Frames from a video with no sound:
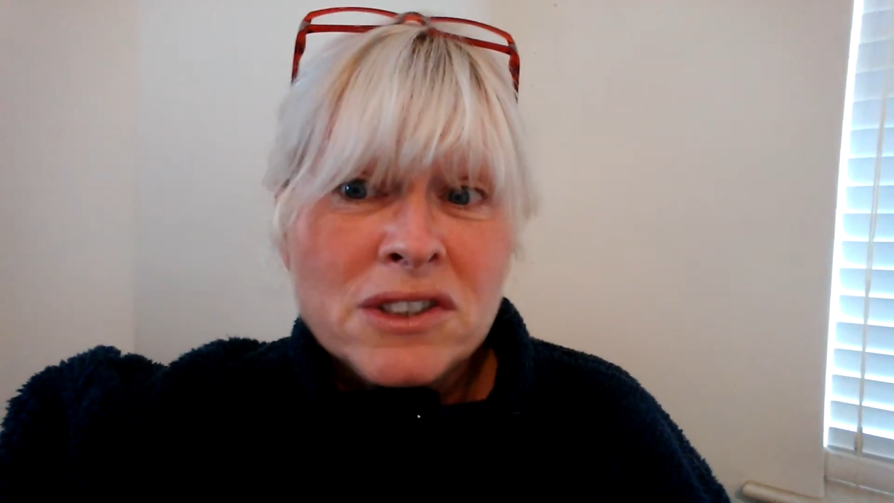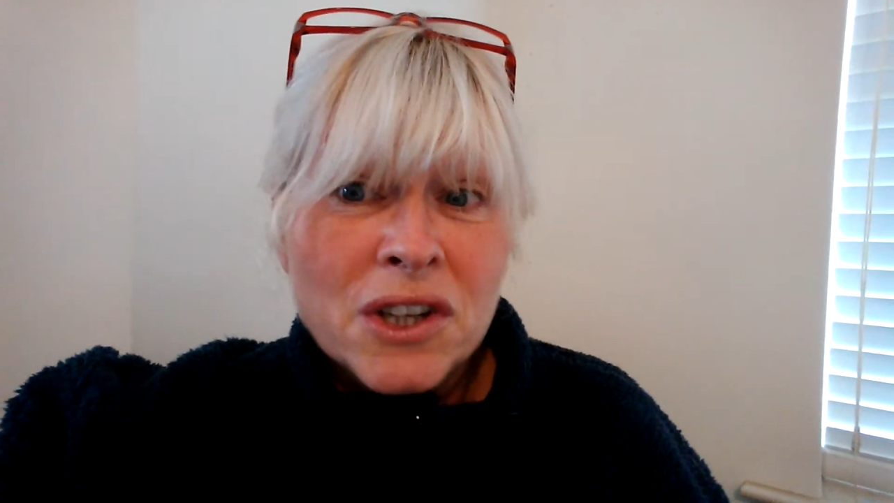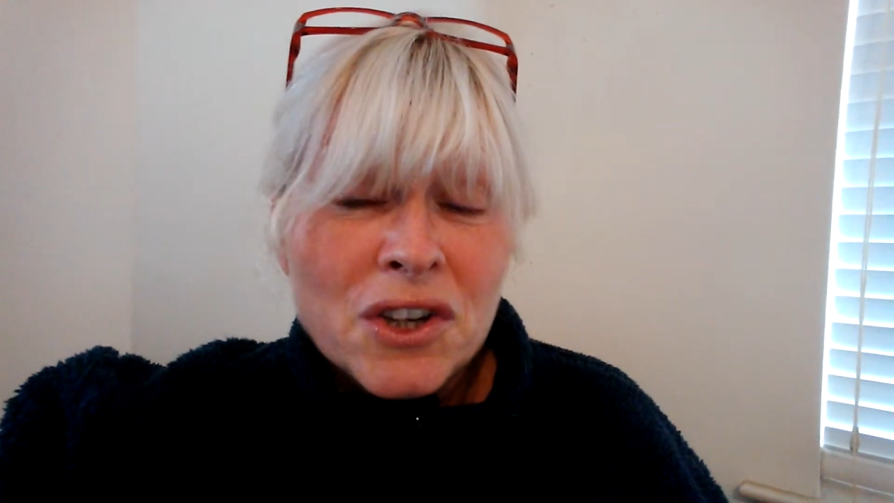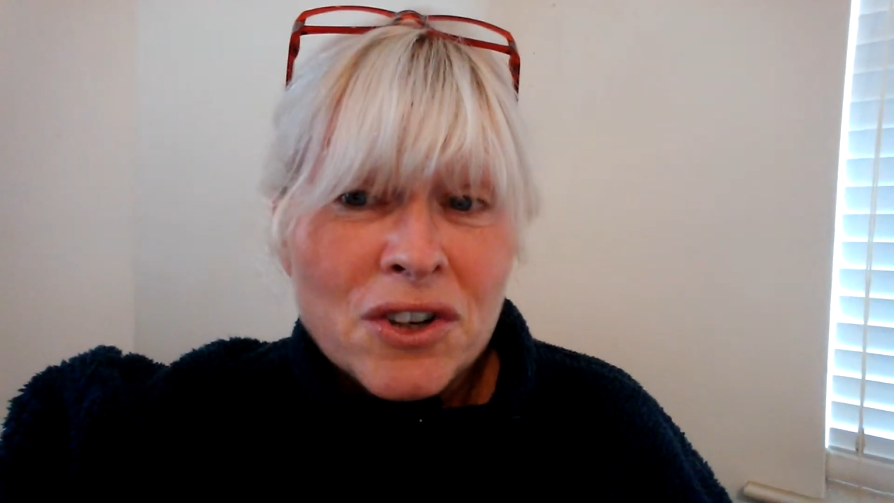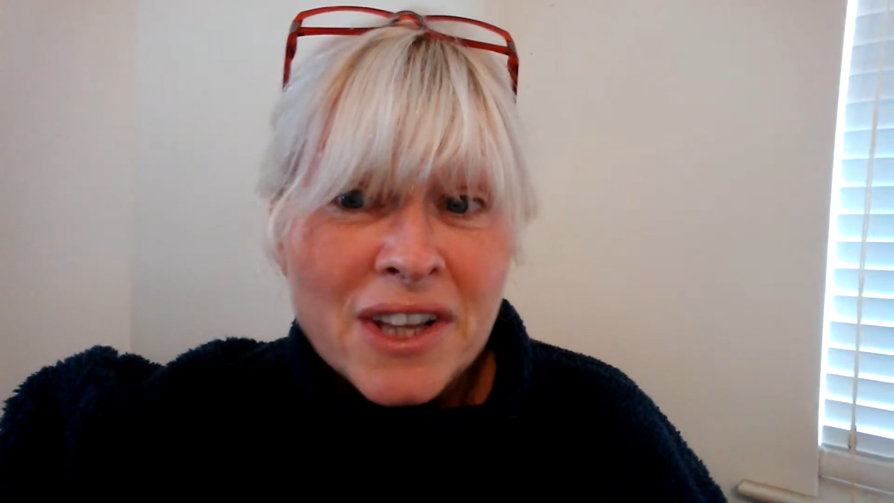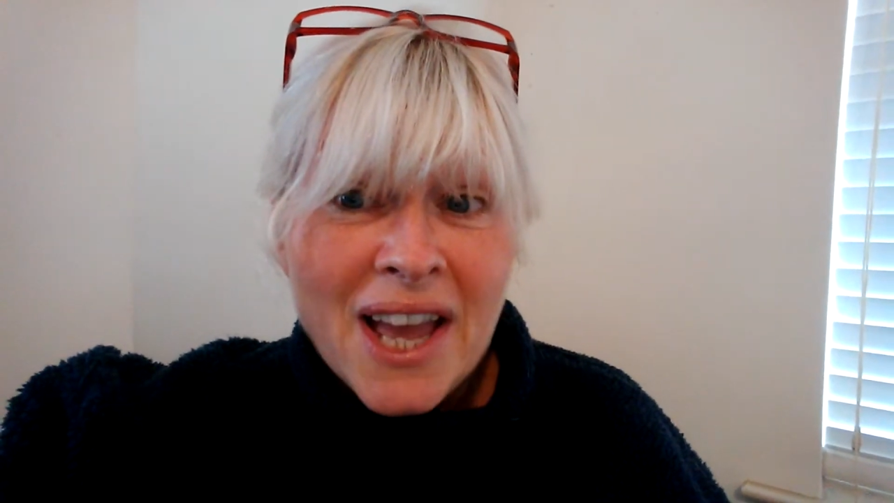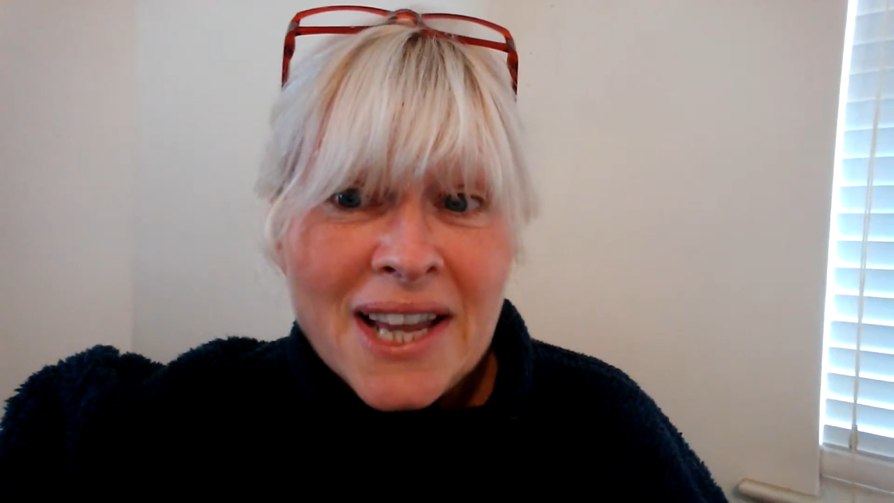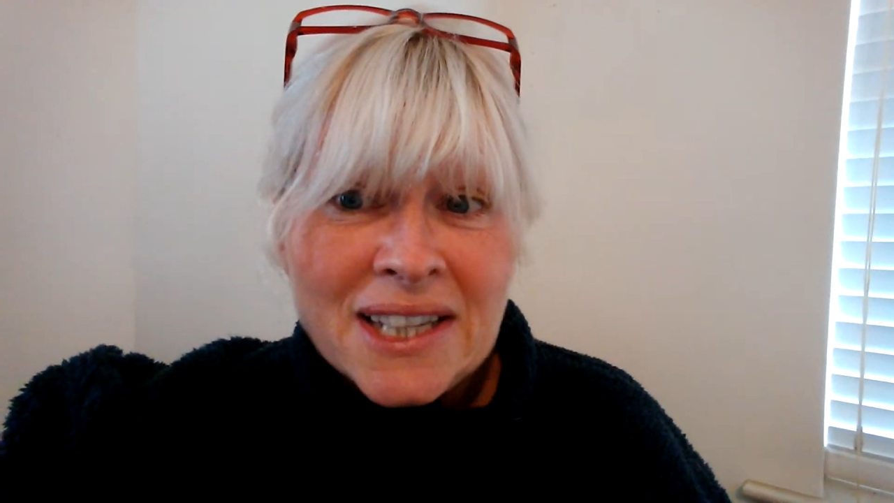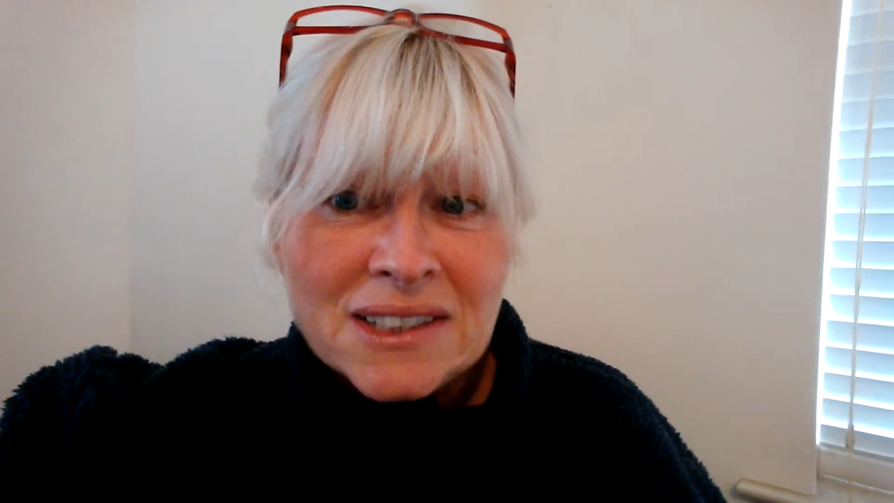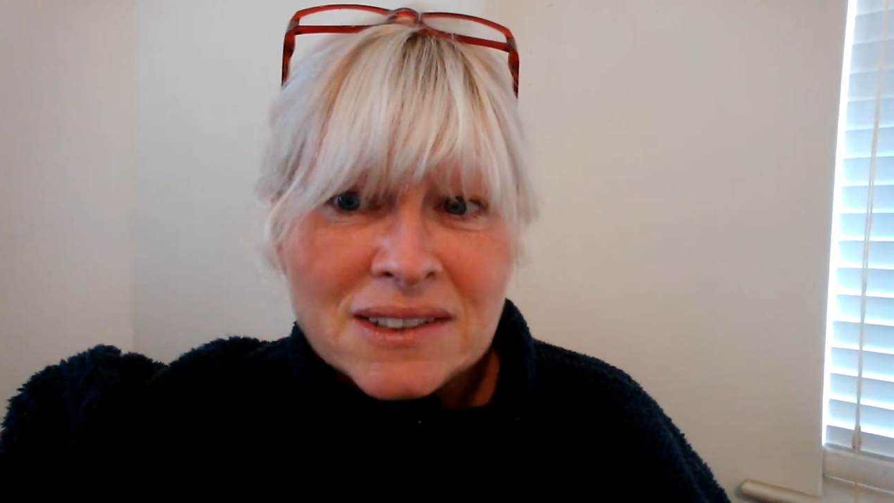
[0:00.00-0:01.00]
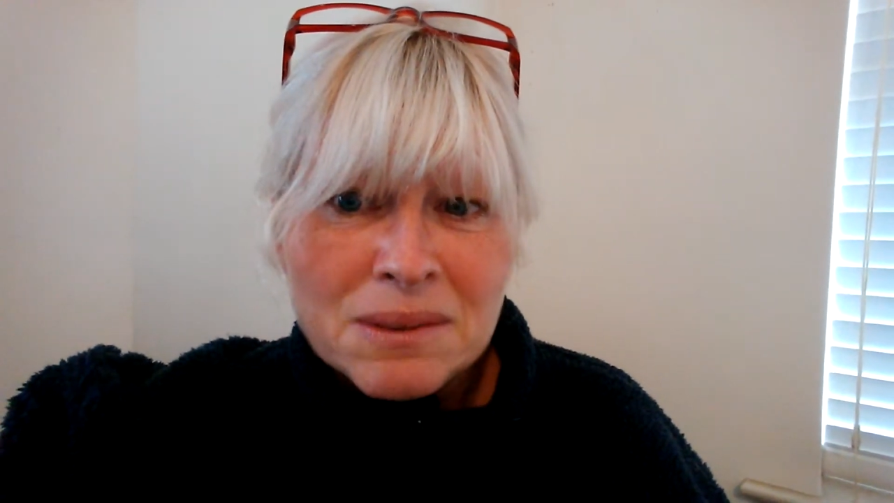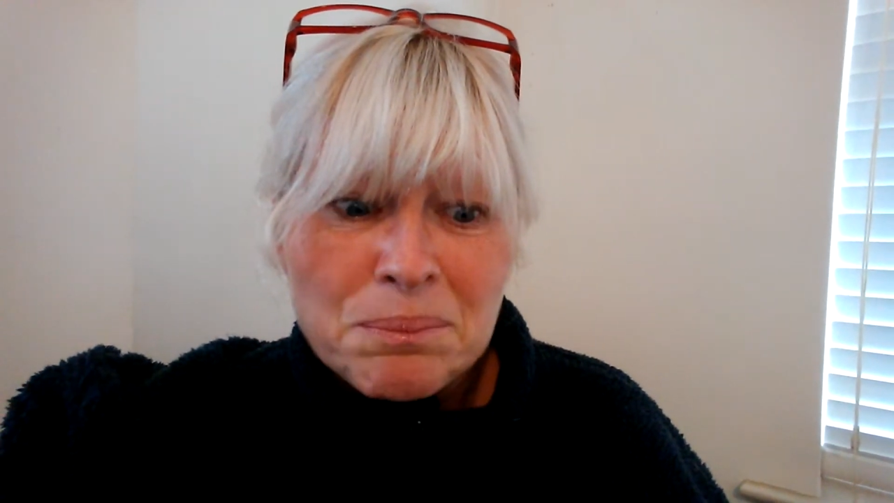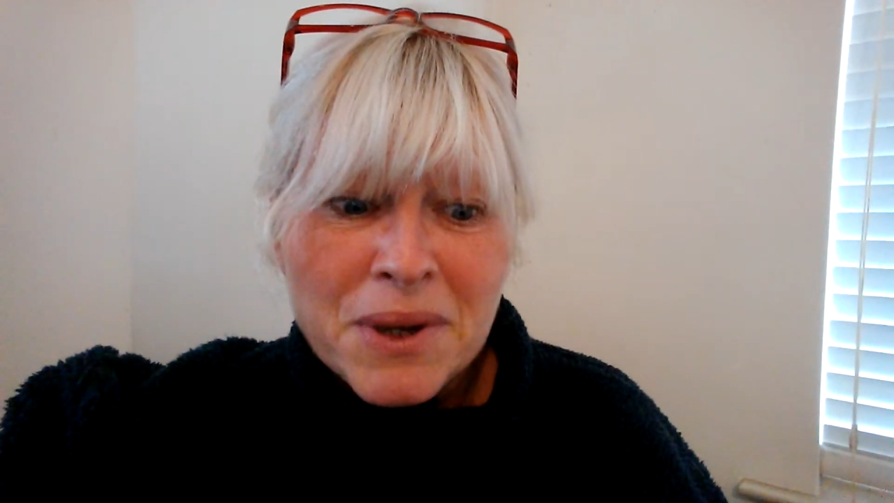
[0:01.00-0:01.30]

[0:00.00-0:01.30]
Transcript: to create,